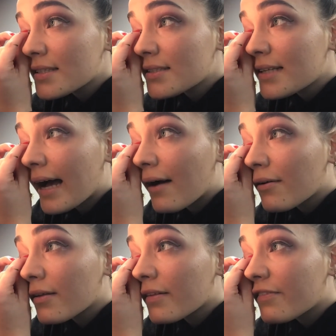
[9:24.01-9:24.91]
down
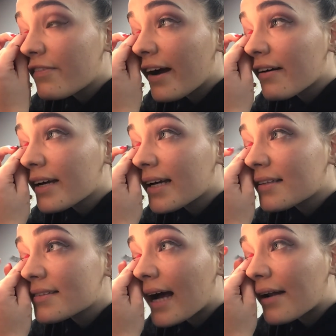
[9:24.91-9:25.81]
on the very
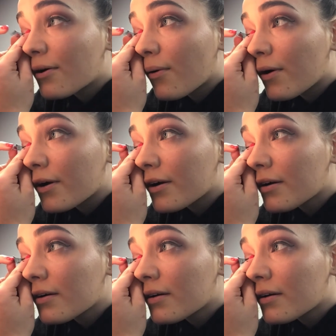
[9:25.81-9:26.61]
inside corner